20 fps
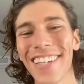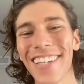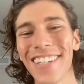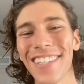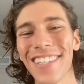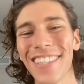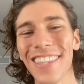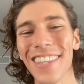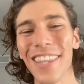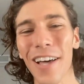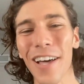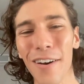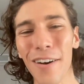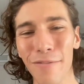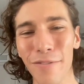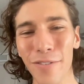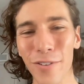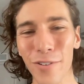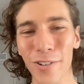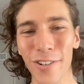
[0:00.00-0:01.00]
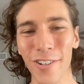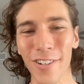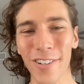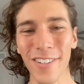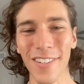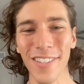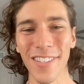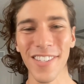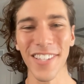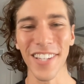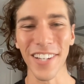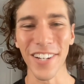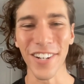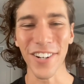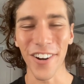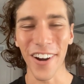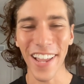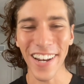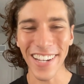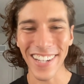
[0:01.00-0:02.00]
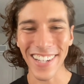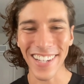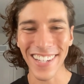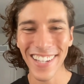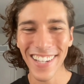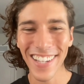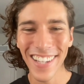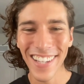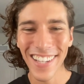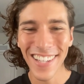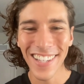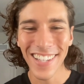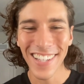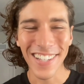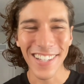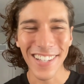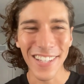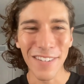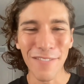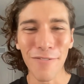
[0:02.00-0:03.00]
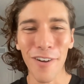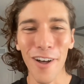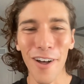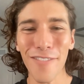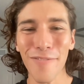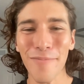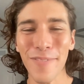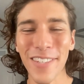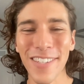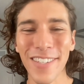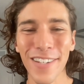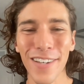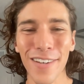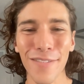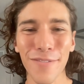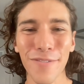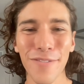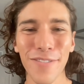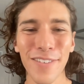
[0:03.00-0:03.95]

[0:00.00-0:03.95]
love your syncretic involvement of